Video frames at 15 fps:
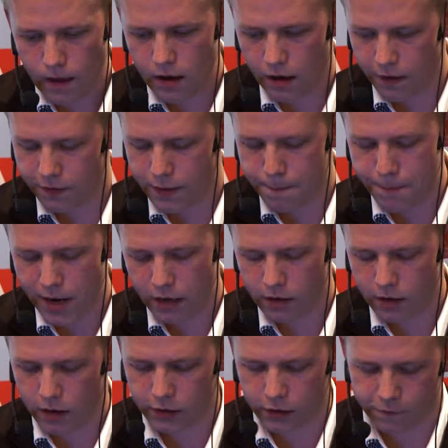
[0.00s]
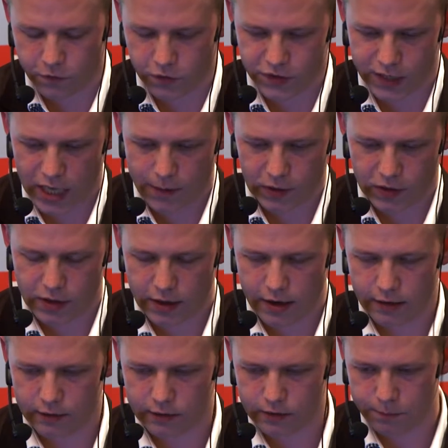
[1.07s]
and the main contact for Zabbix
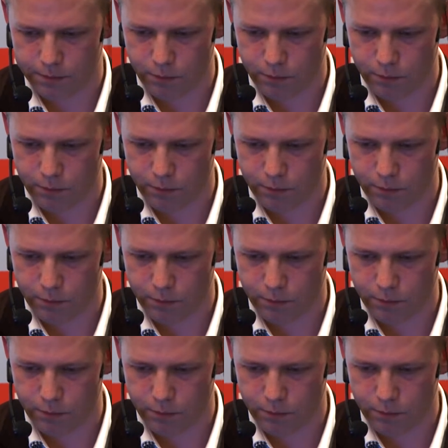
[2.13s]
at the